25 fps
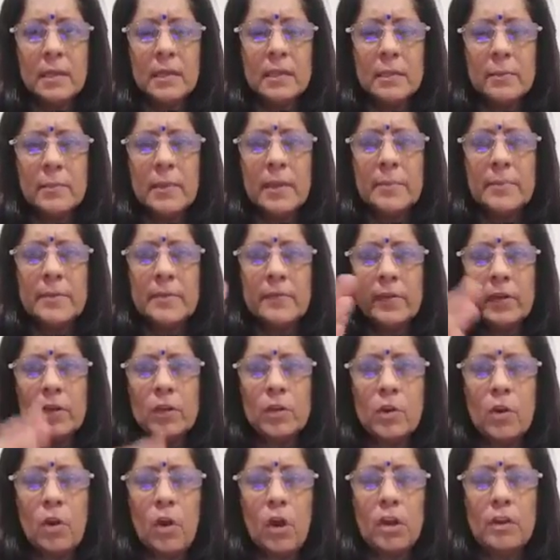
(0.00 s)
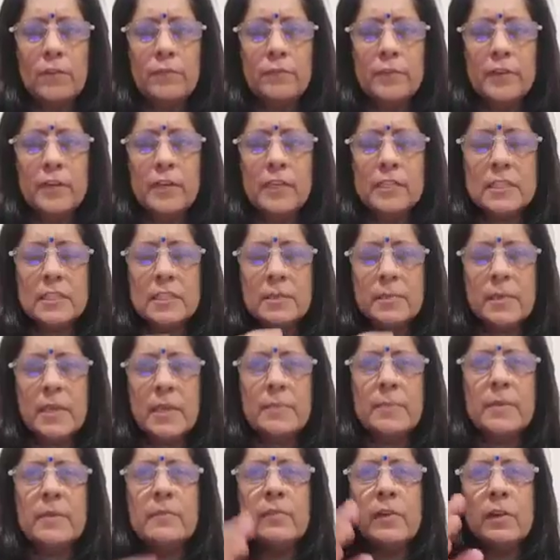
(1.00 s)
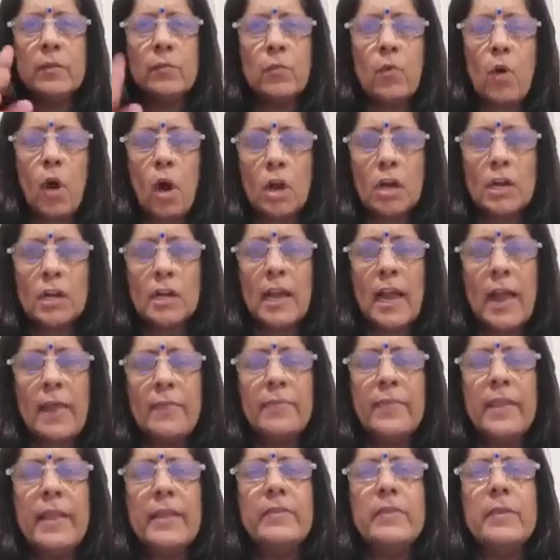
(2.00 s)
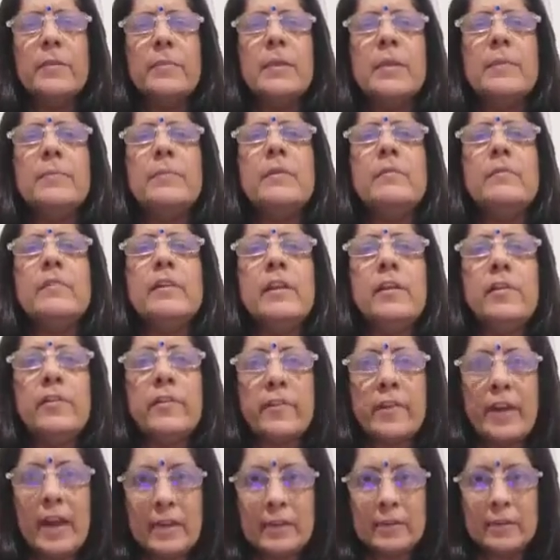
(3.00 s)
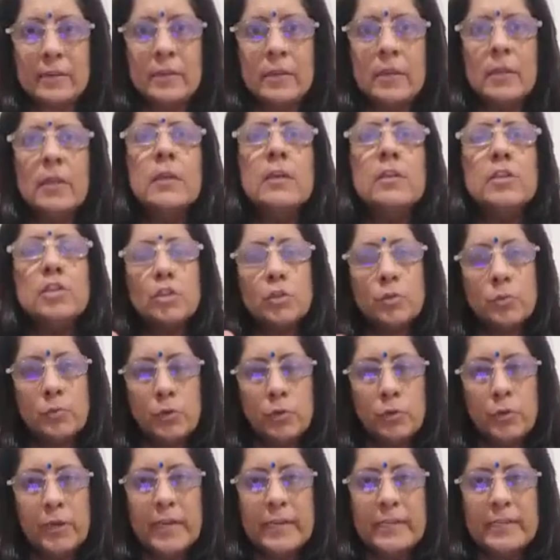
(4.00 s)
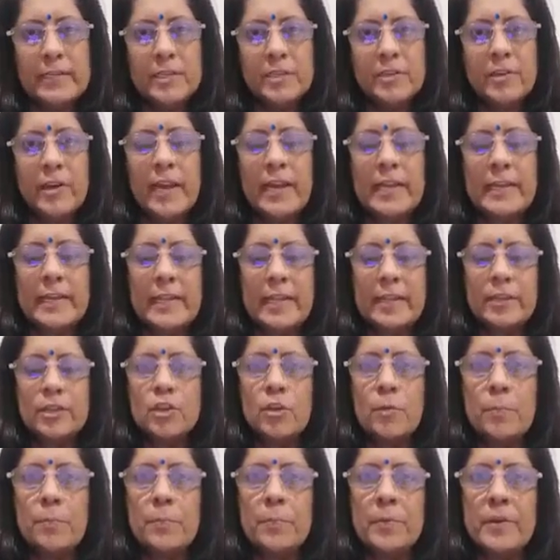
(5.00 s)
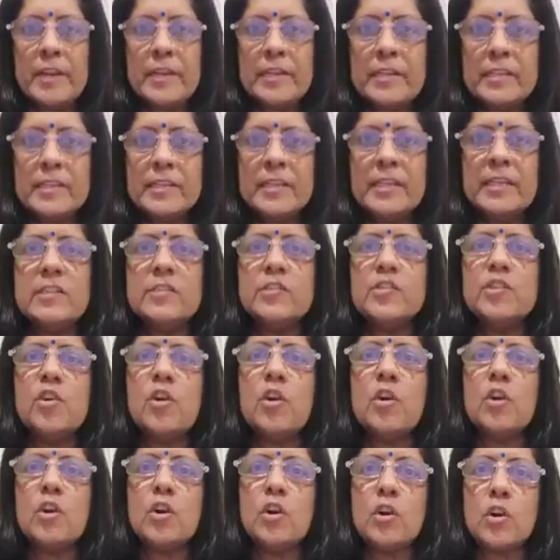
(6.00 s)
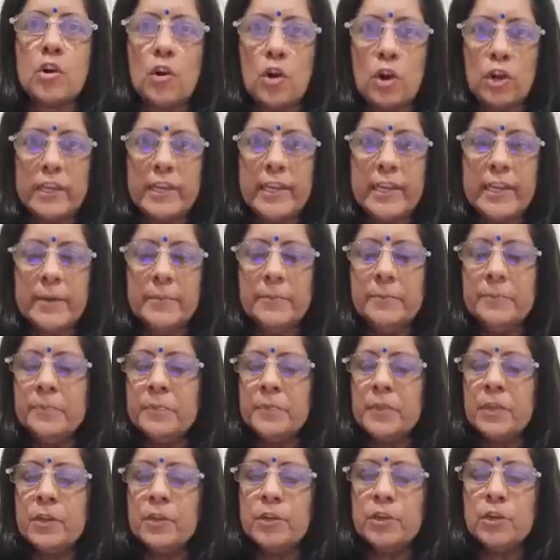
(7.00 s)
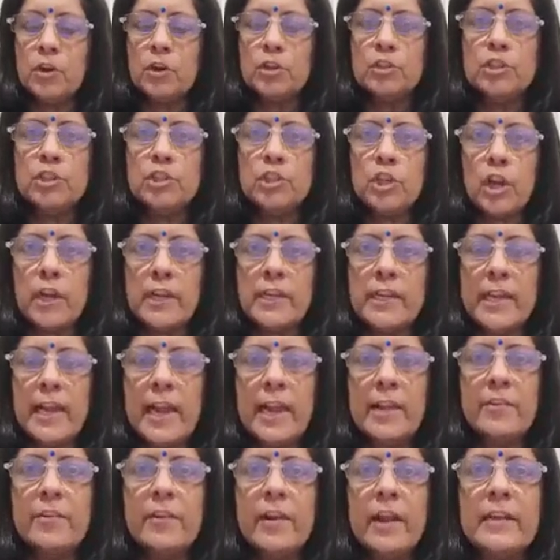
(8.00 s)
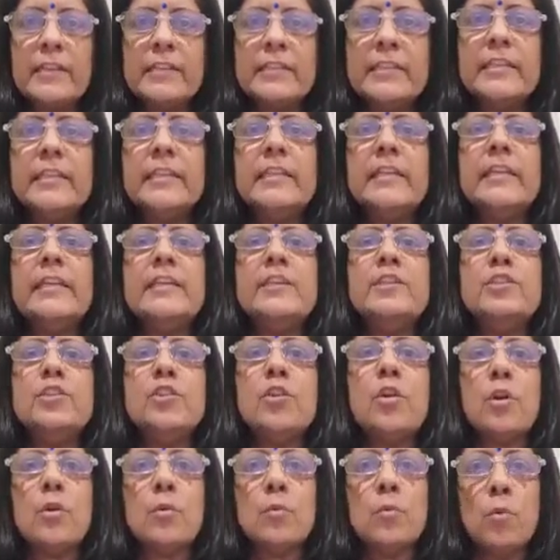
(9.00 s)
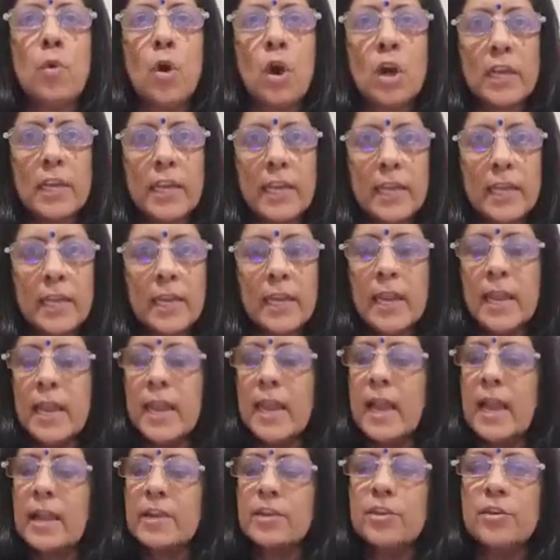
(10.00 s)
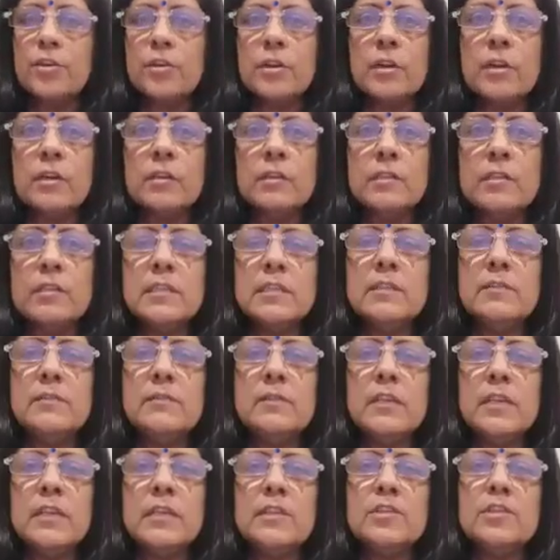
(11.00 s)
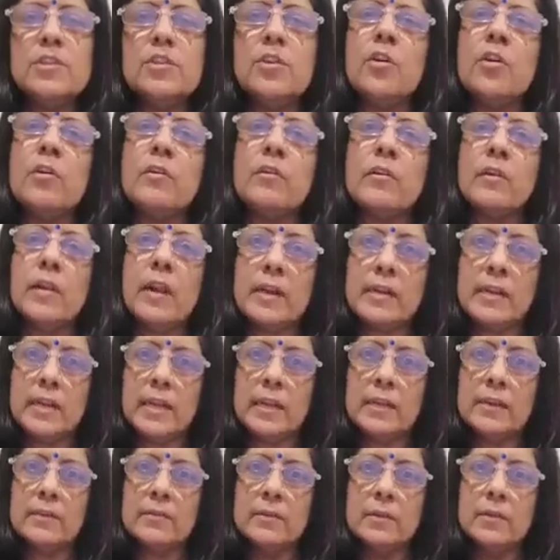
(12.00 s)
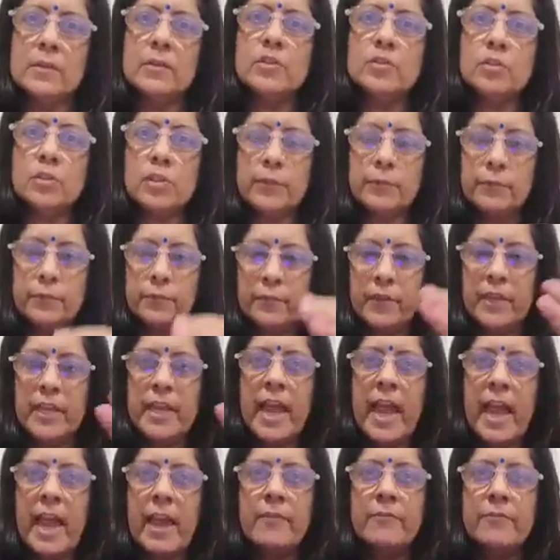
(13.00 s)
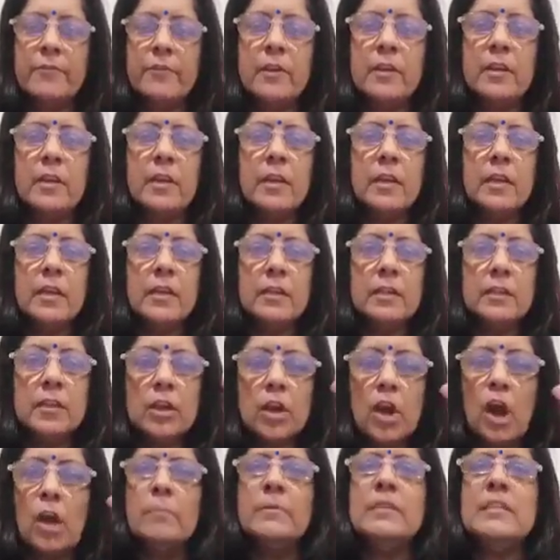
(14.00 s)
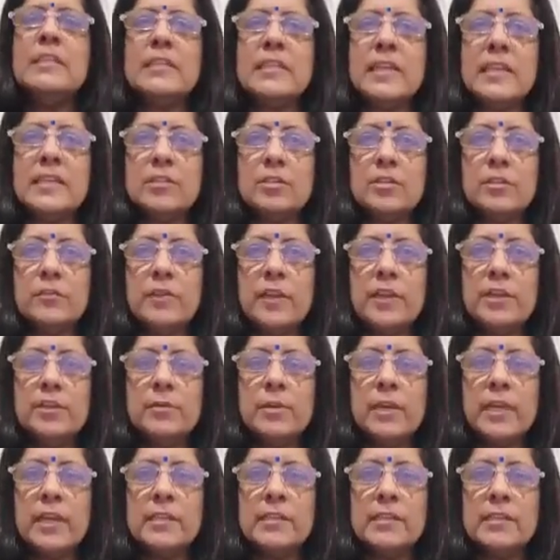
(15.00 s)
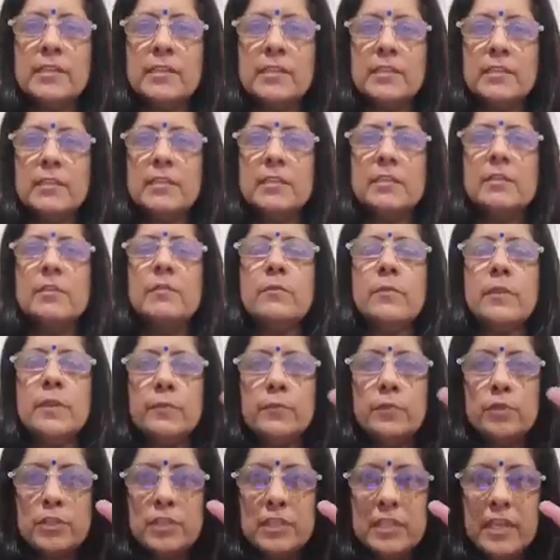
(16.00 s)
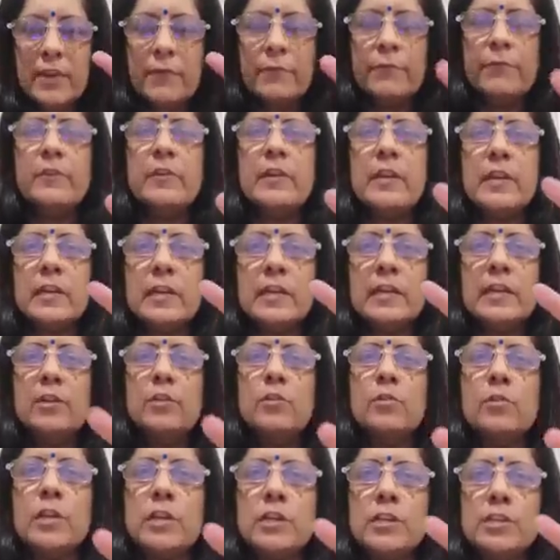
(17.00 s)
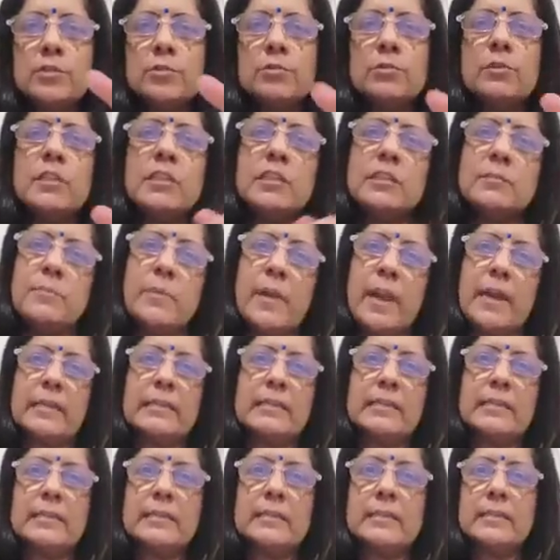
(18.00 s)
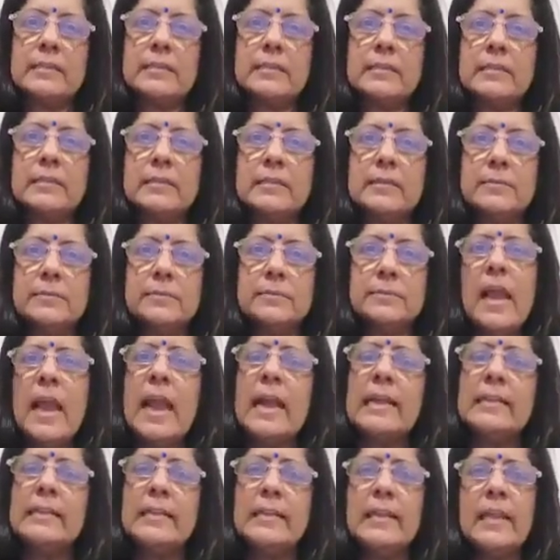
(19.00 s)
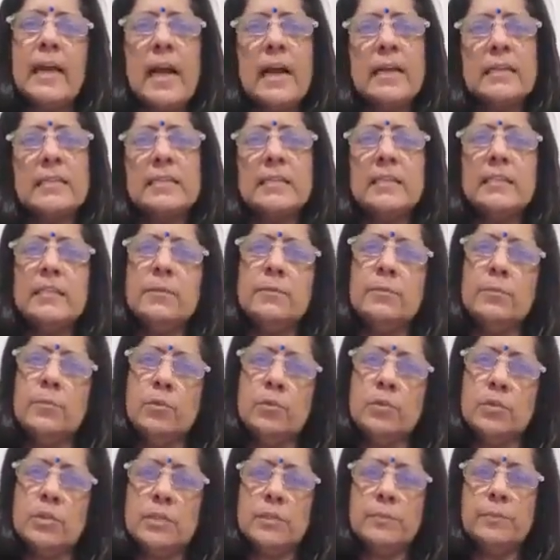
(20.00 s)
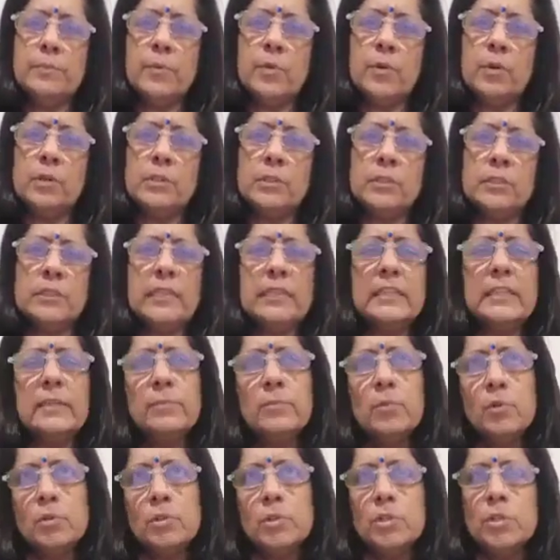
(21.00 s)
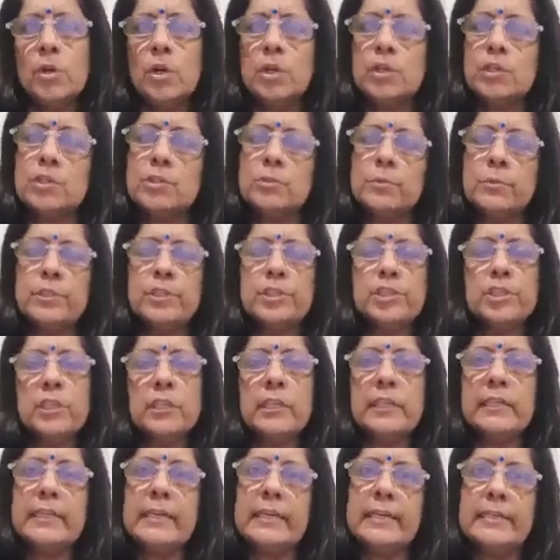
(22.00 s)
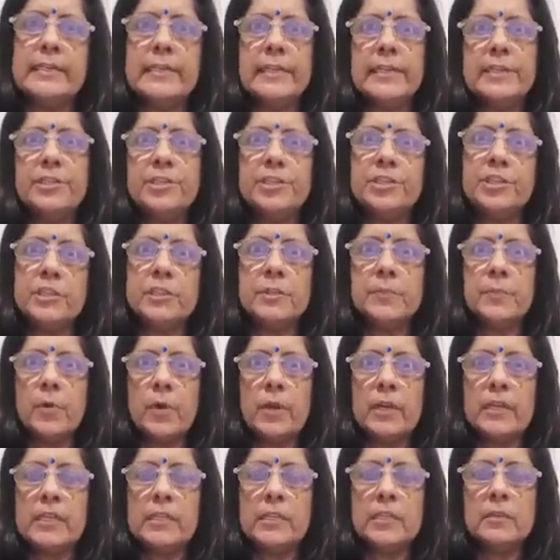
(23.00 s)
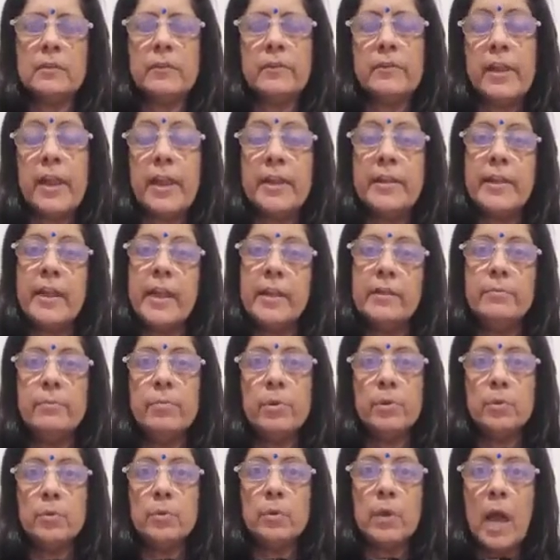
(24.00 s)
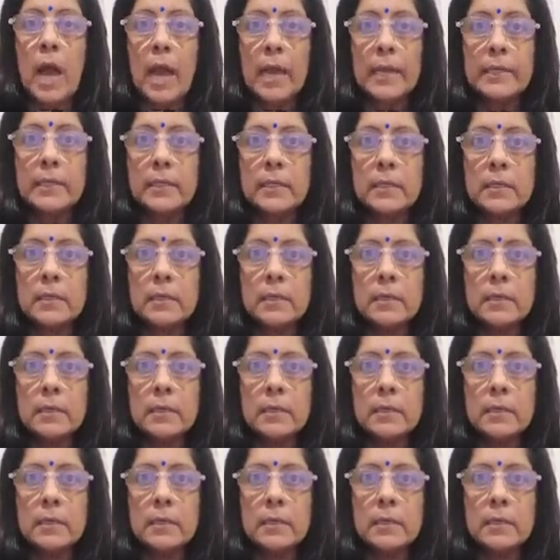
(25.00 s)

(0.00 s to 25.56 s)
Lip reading: The baby will crawl first, the baby will walk, and then the baby will run. So look at it right there. Your print is your crawling, your joined handwriting is your walking, and your cursive is your running. So if we have the common sense of educators, we would definitely look into these practices. And the last and the most important and the most controversial and contentious point, red and blue line.